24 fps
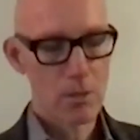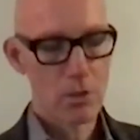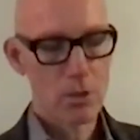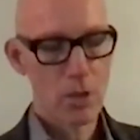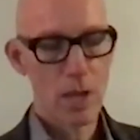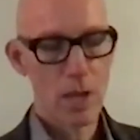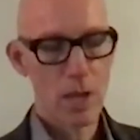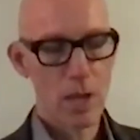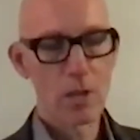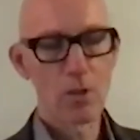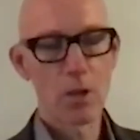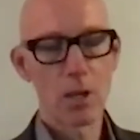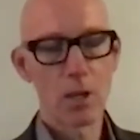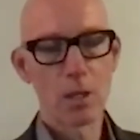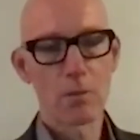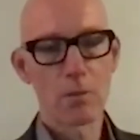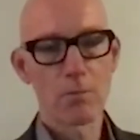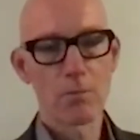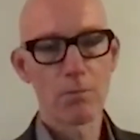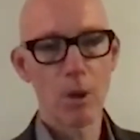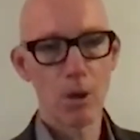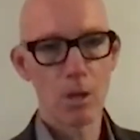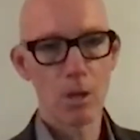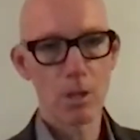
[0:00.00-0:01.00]

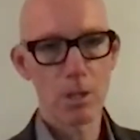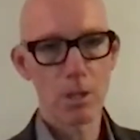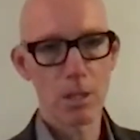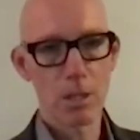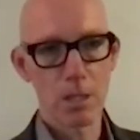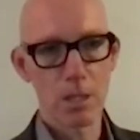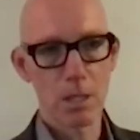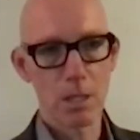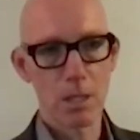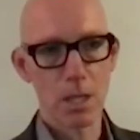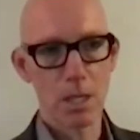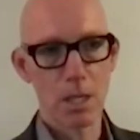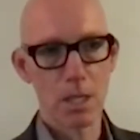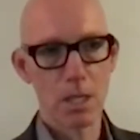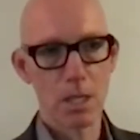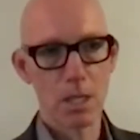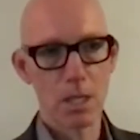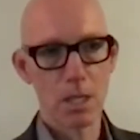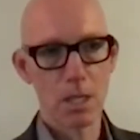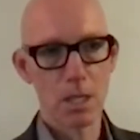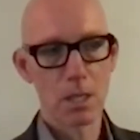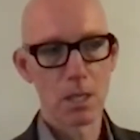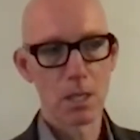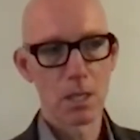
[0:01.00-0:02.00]
changing policy
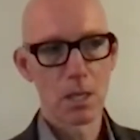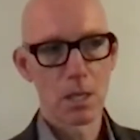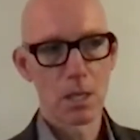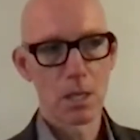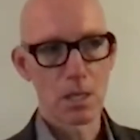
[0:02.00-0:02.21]
settings